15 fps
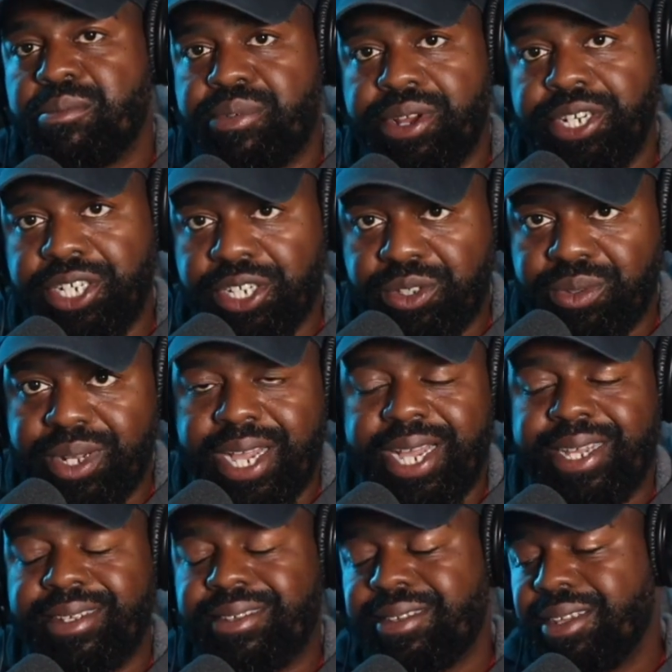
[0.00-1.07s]
Appreciate you
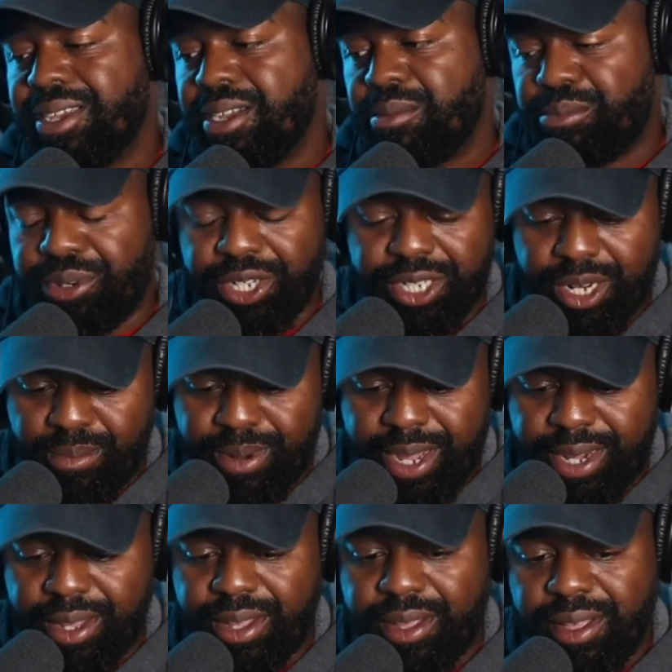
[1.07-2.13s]
guys. Appreciate
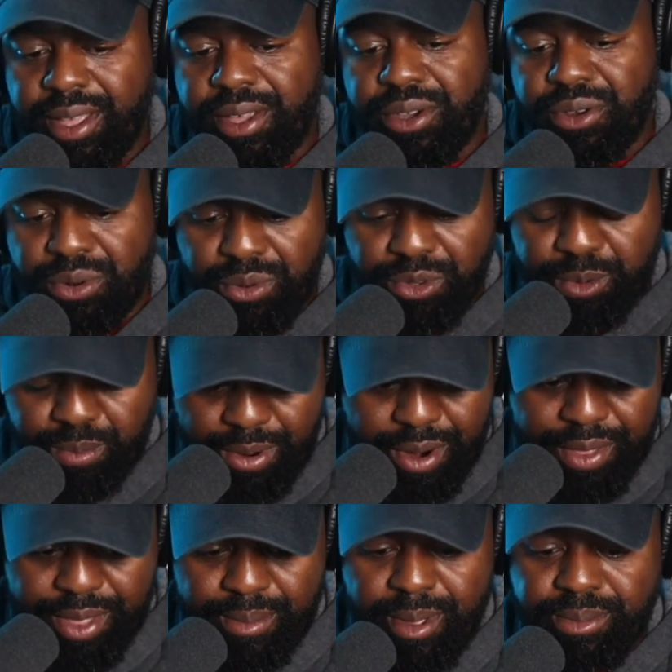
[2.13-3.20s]
everybody who's
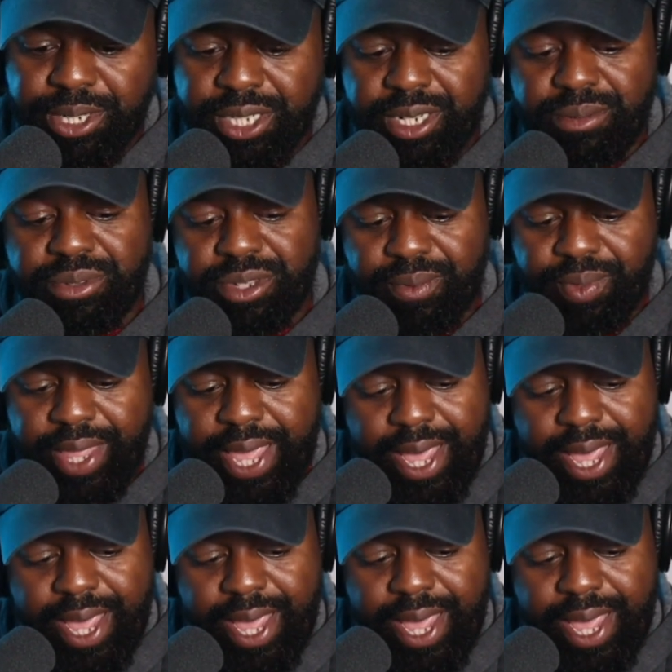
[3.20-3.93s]
part of the memberships.